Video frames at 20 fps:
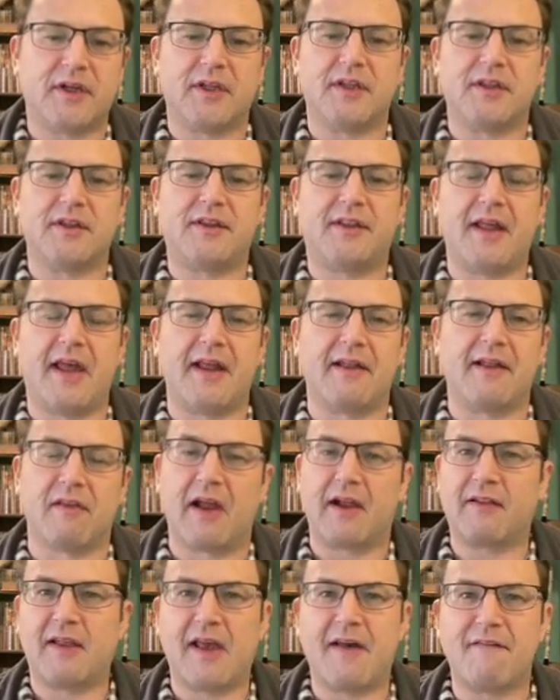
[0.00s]
They
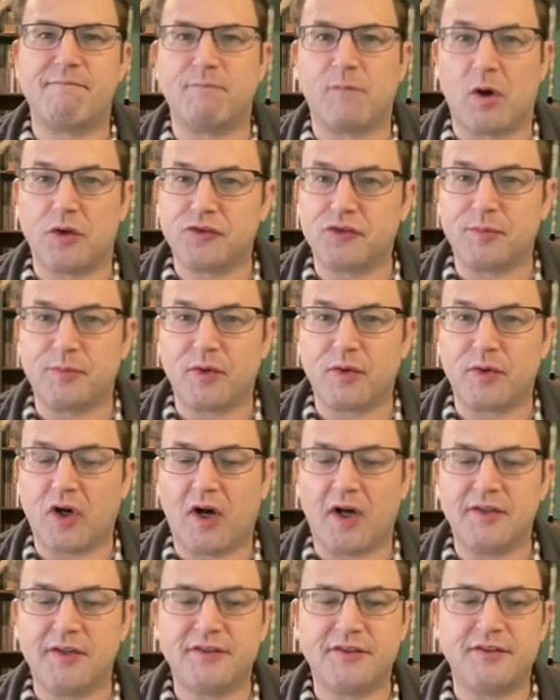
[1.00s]
likely have multiple
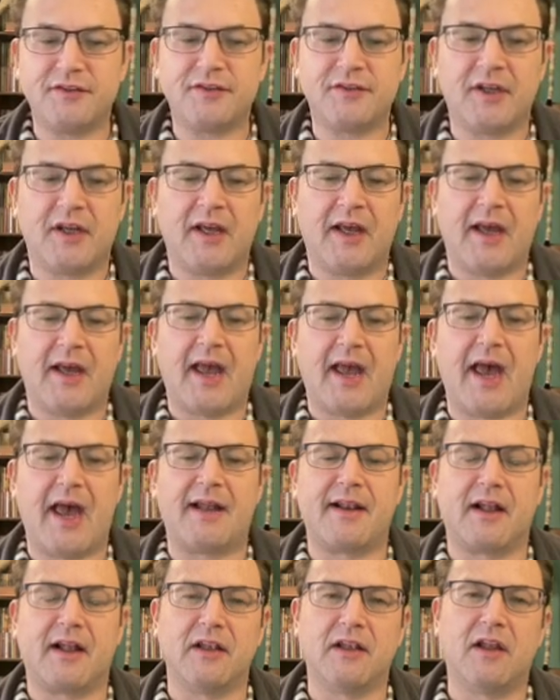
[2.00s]
causes,
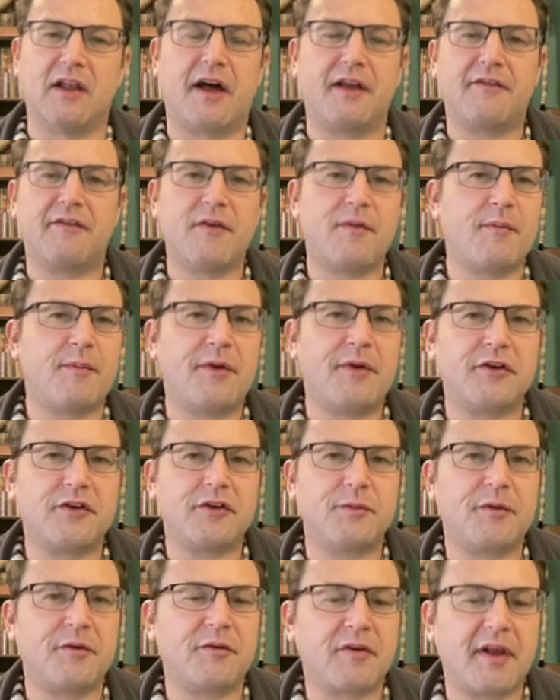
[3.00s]
and a lot of them appear
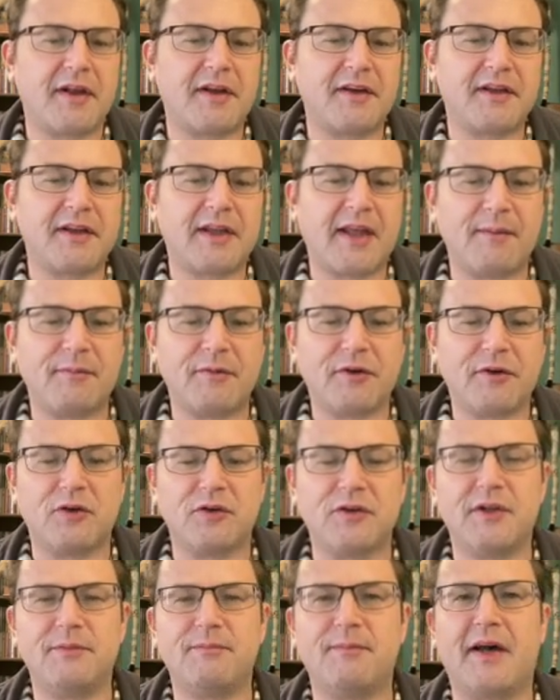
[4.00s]
to be related to
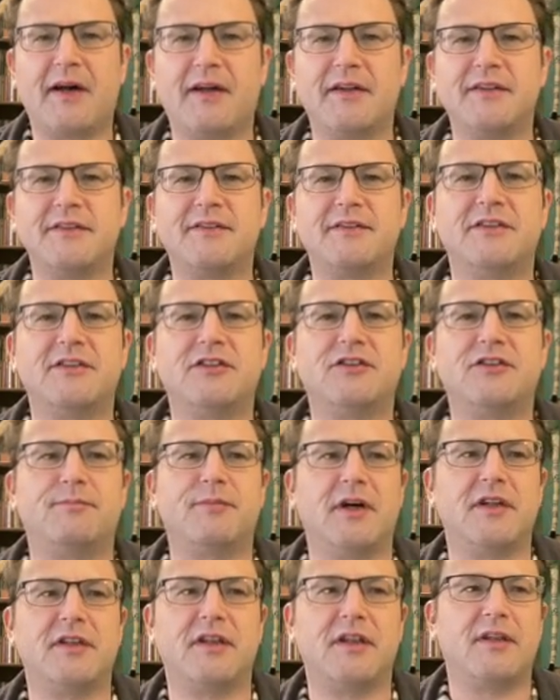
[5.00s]
chemical imbalances,
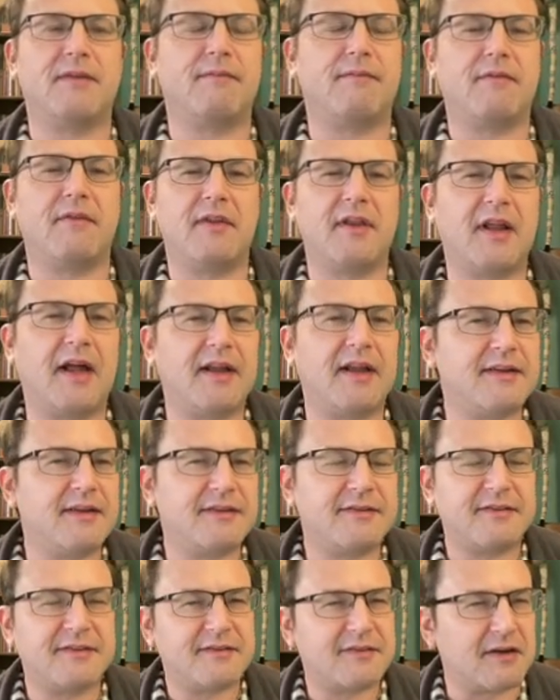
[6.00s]
but not
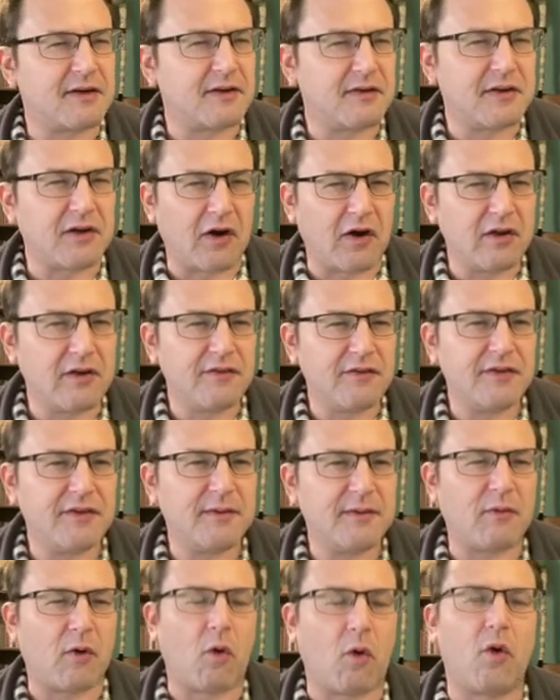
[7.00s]
necessarily all of
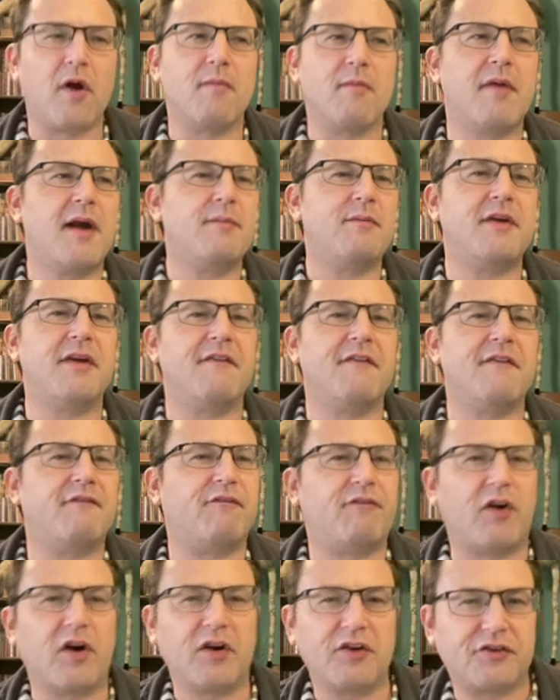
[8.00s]
them, or it might be a
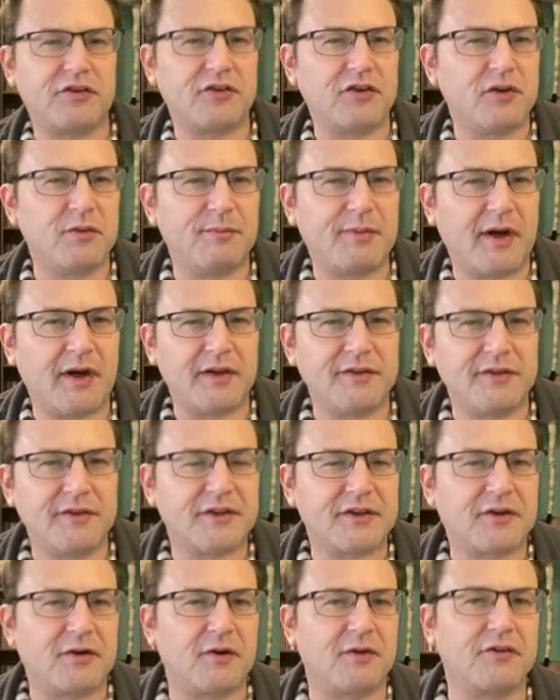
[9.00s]
functional imbalance that
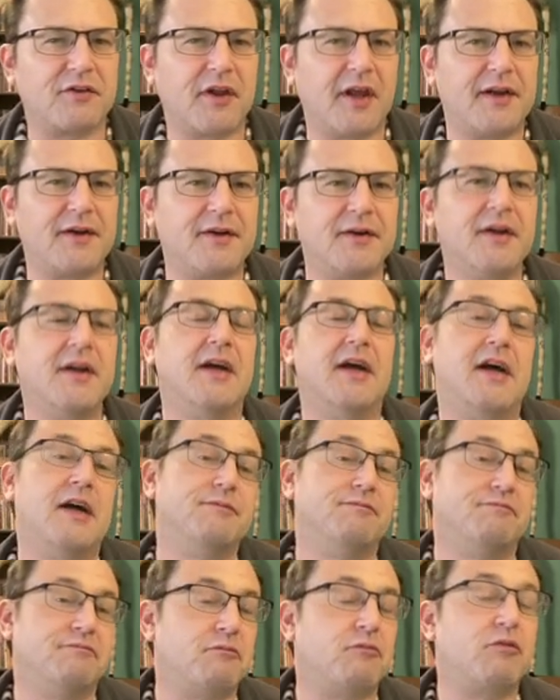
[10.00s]
occurs later.
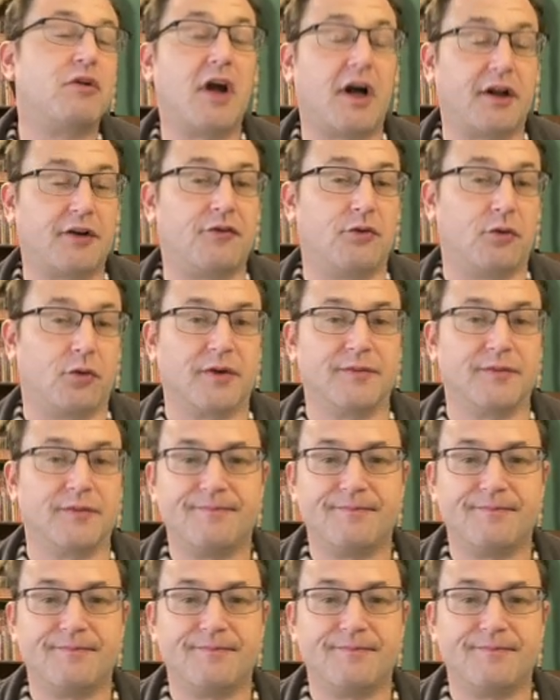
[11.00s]
We're not sure.